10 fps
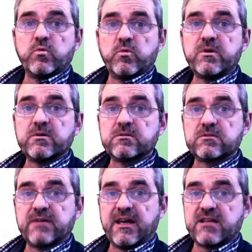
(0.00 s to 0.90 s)
We also
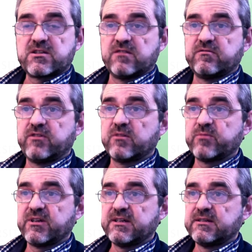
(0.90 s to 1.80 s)
had some
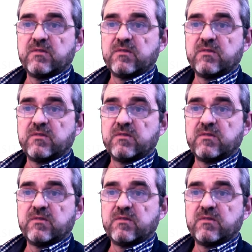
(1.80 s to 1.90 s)
formulae